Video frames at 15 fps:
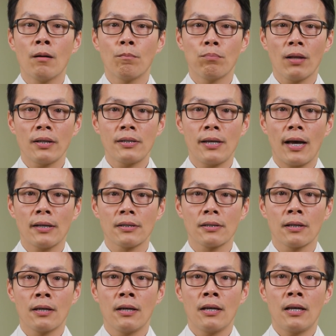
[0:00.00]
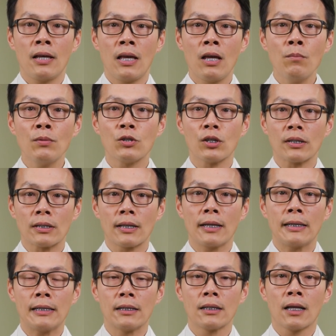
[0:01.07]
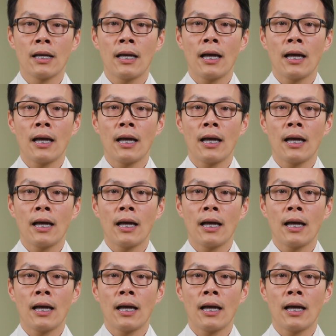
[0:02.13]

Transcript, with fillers: Blood tests, imaging studies,